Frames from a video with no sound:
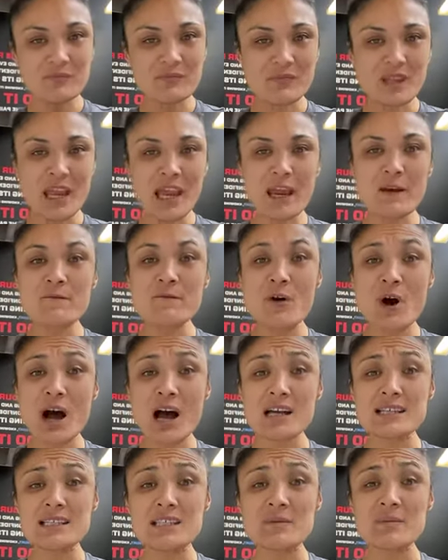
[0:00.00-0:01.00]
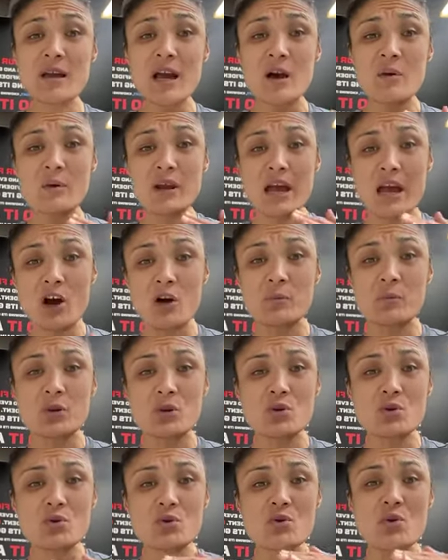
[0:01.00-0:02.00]
and for us to be able to help
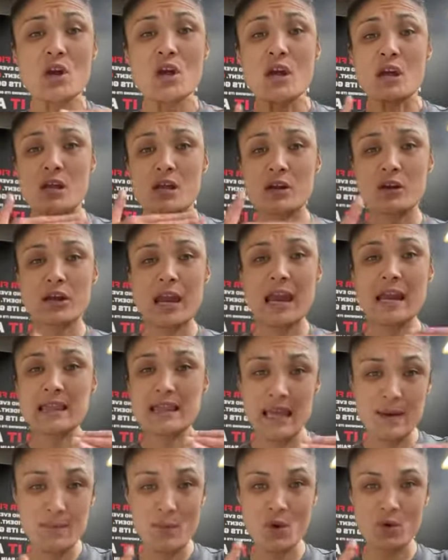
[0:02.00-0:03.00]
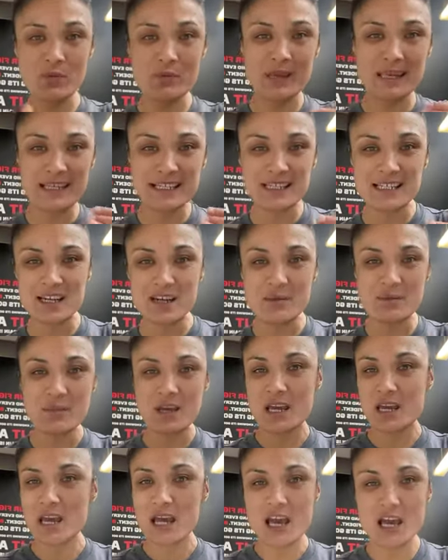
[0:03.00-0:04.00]
you gain that momentum
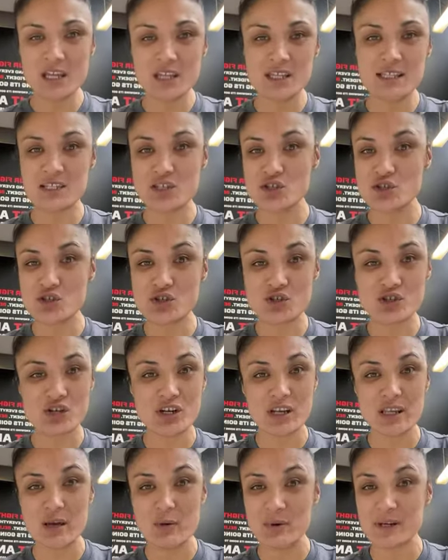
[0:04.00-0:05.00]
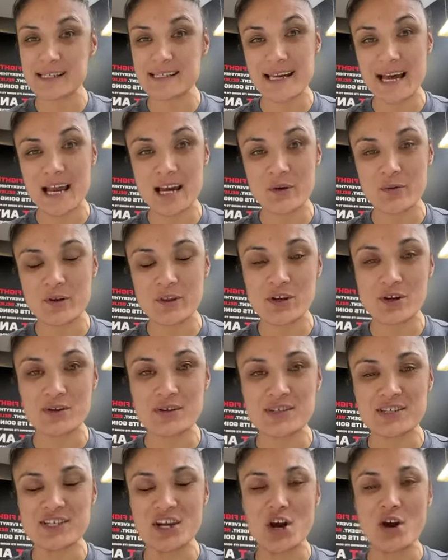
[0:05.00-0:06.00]
in this new journey that we're starting with you.
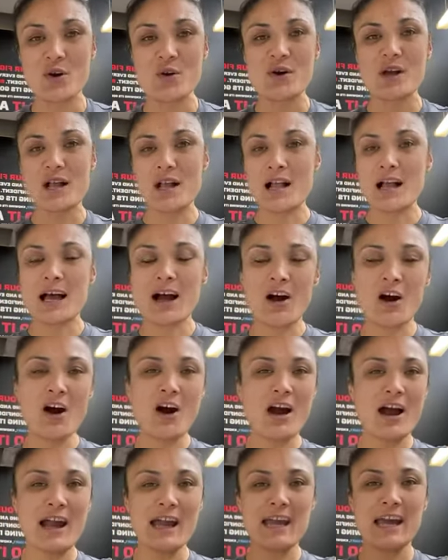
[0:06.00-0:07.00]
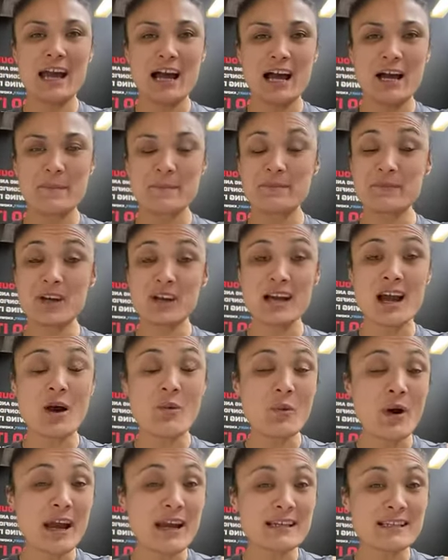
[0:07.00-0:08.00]
So I
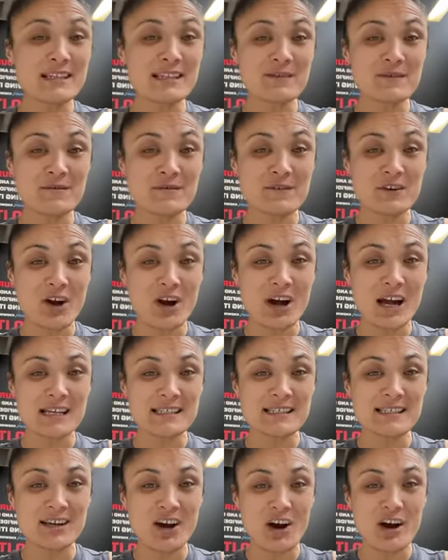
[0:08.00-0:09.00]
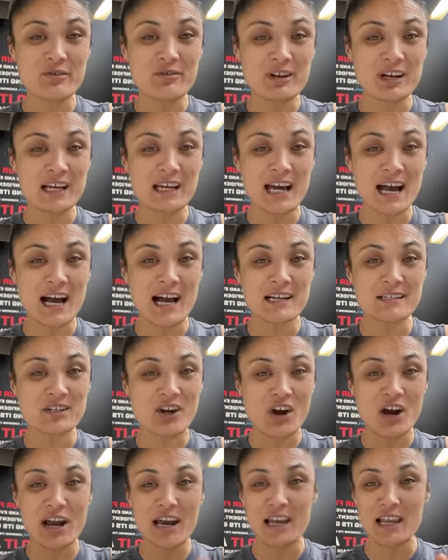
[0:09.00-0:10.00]
can't wait, guys. I really can't.
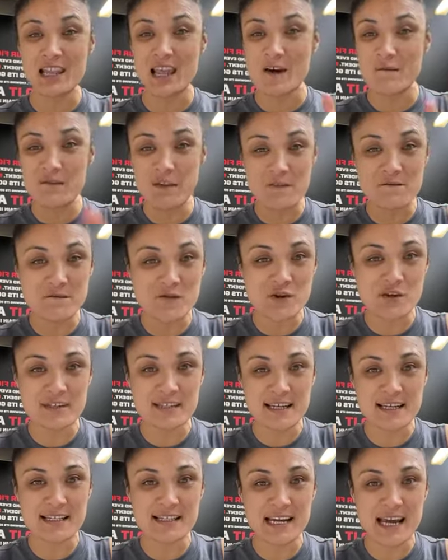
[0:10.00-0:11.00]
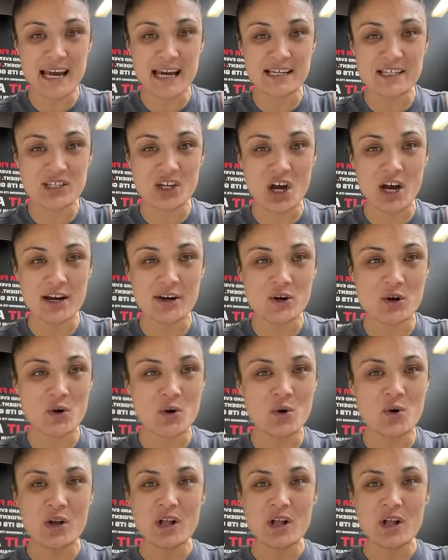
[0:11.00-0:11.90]
I love the first intake cycle.